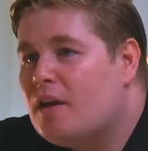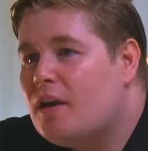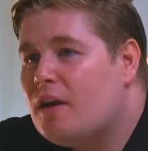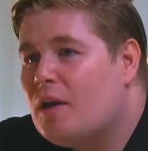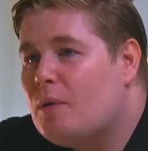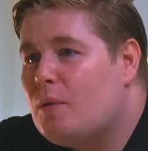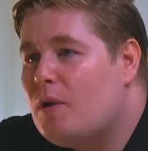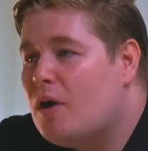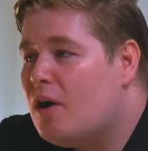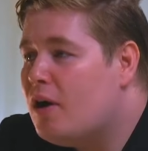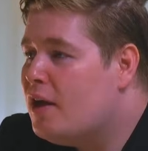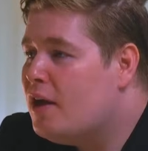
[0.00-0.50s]
You
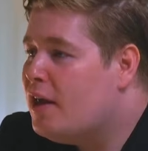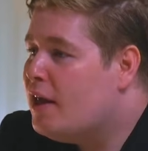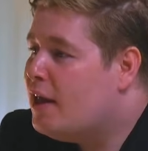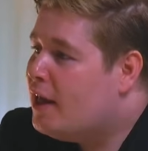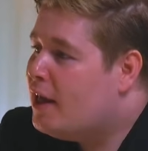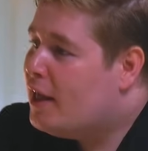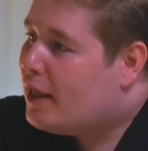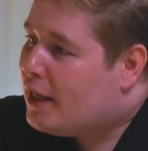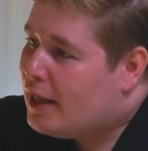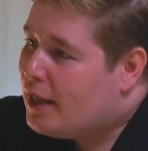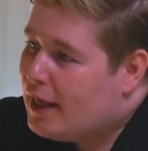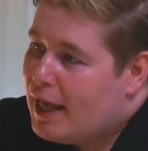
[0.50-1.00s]
know what?
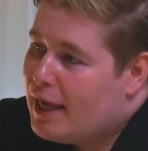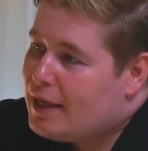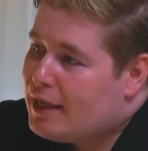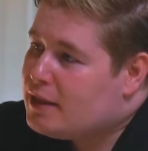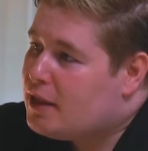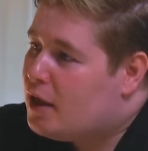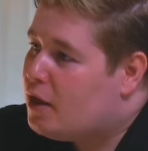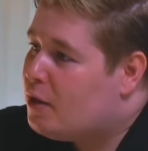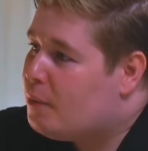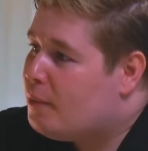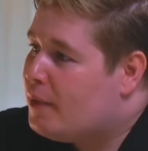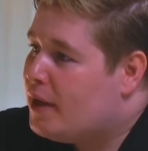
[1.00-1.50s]

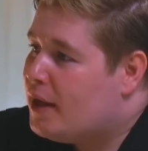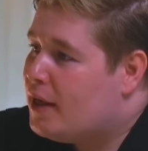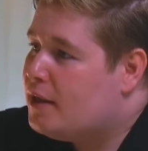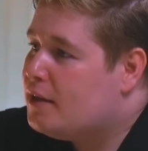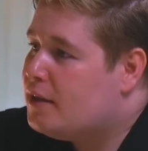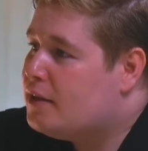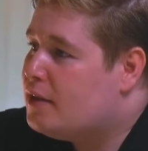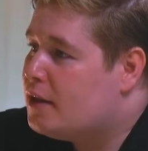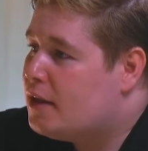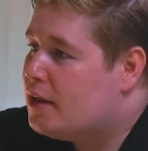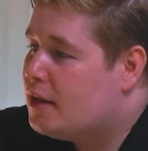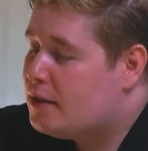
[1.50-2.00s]
Claire told
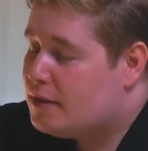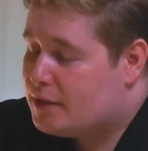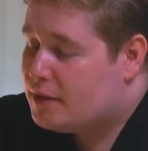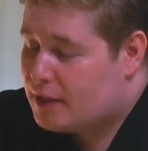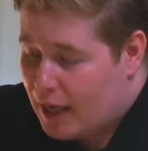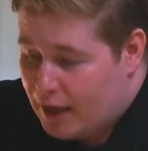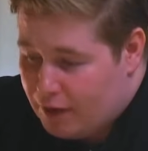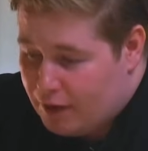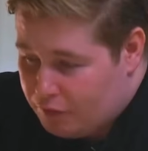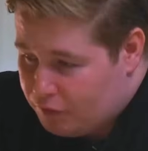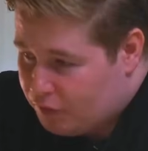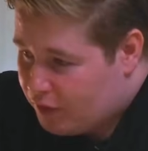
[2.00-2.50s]
me to
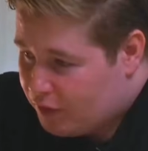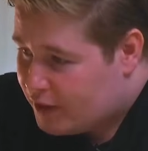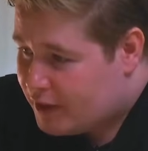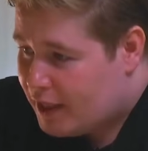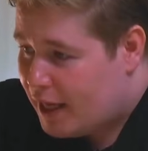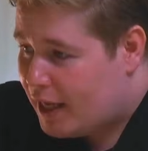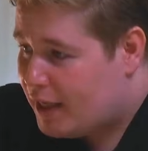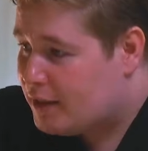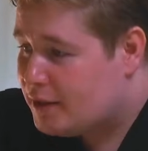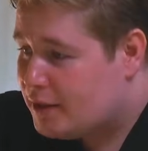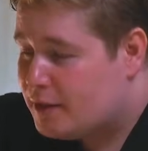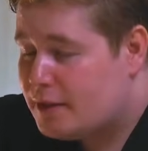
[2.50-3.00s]
say 3
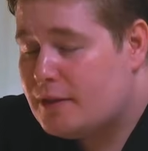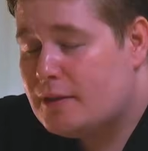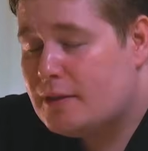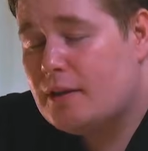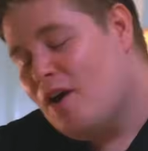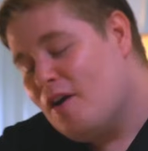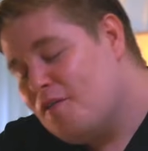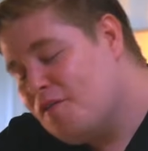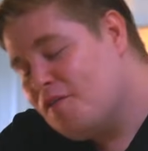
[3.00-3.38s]
days.